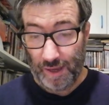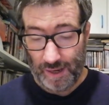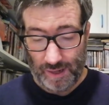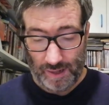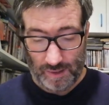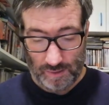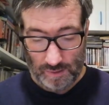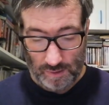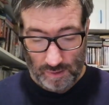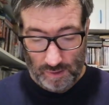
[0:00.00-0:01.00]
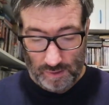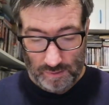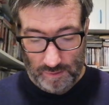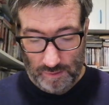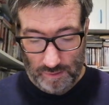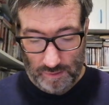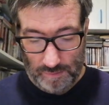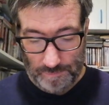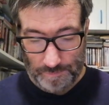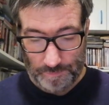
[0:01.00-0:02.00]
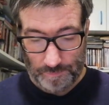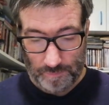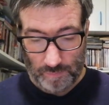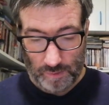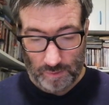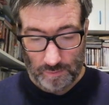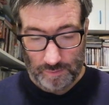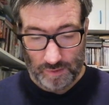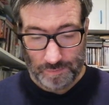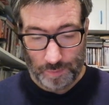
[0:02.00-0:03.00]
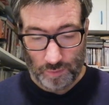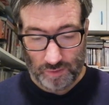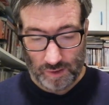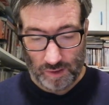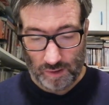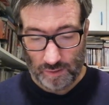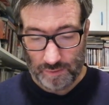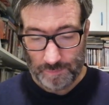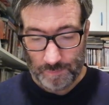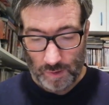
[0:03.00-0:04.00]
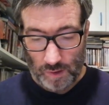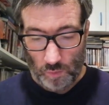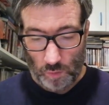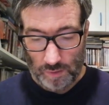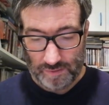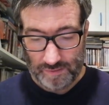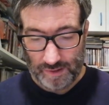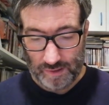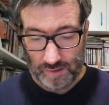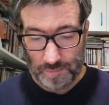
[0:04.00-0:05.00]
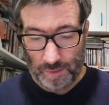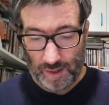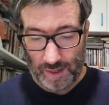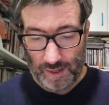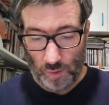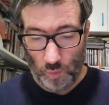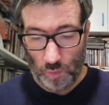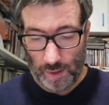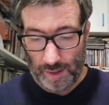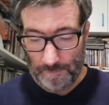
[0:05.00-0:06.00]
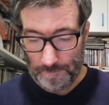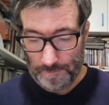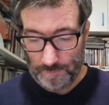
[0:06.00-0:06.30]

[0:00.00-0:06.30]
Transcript: and the um, this postcard was sent by Ule.